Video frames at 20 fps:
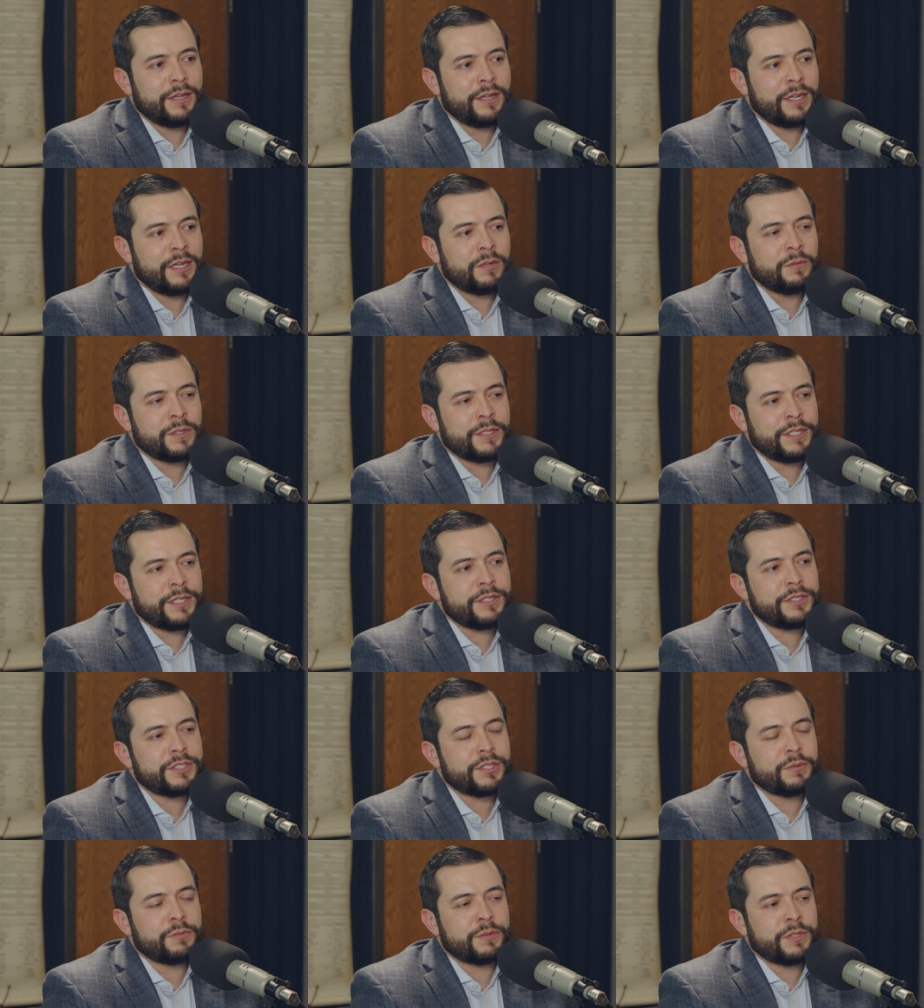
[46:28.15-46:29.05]
when
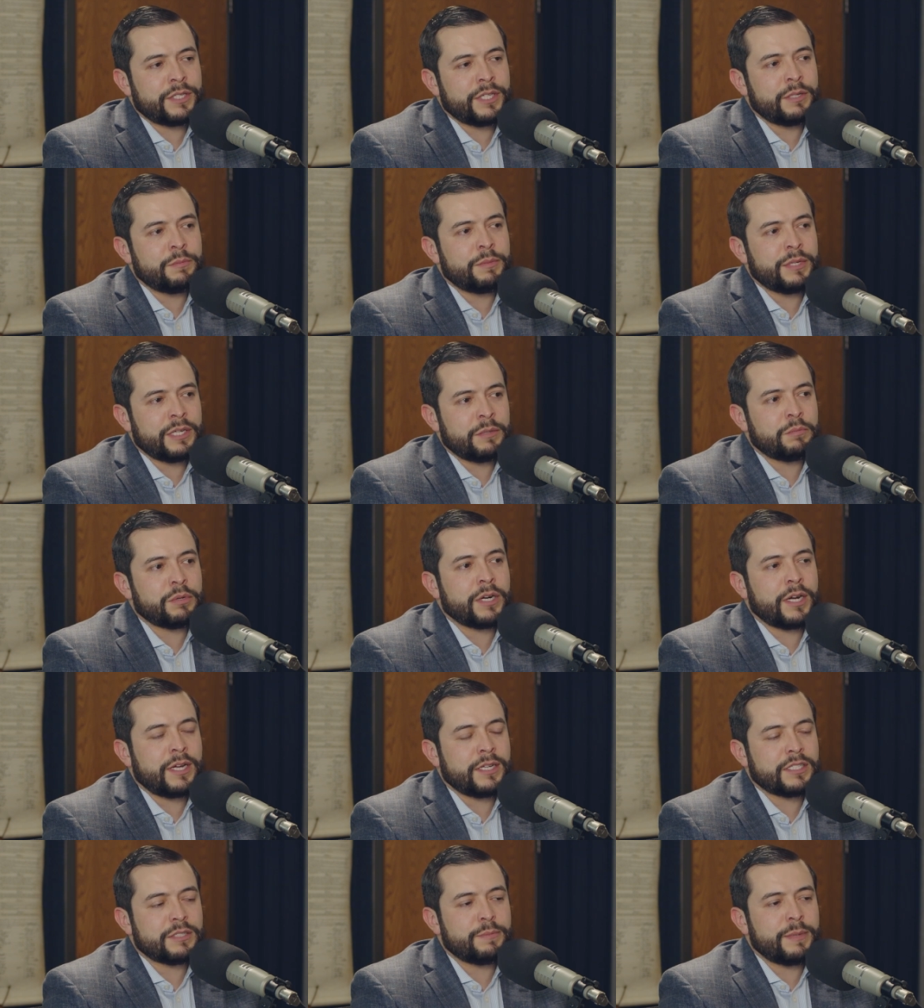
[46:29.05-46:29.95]
there's a really big
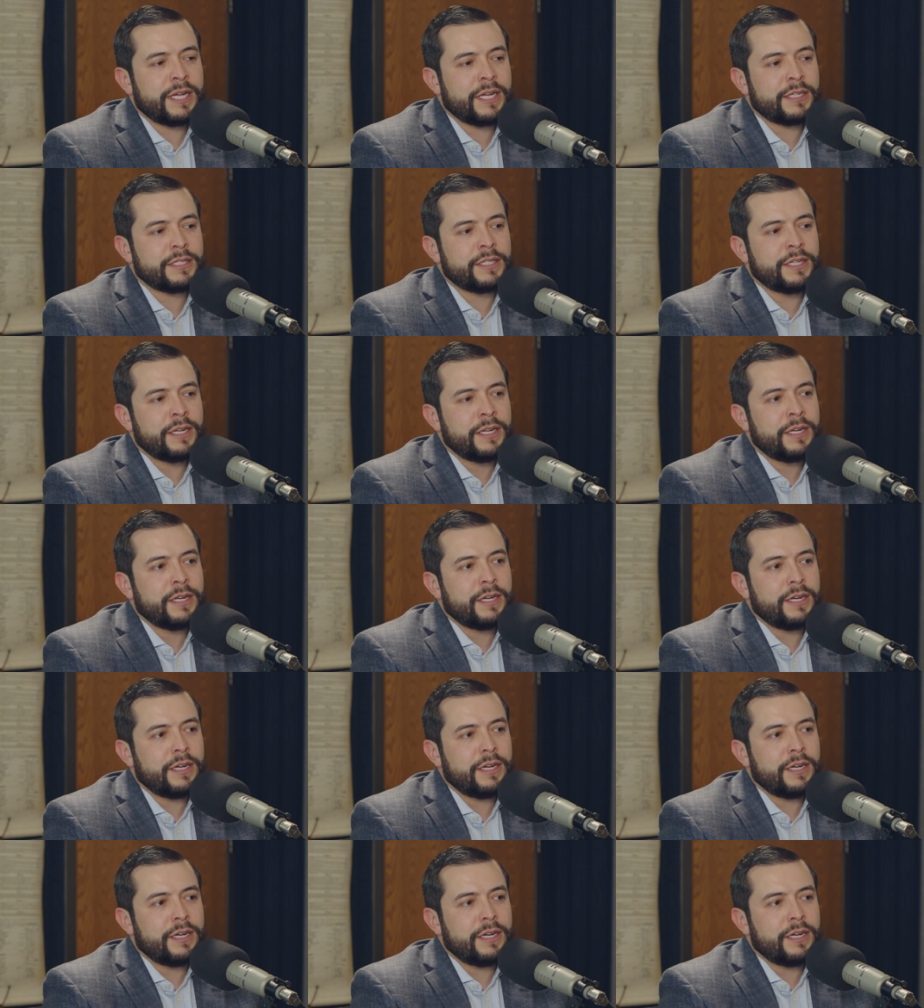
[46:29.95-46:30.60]
prospect,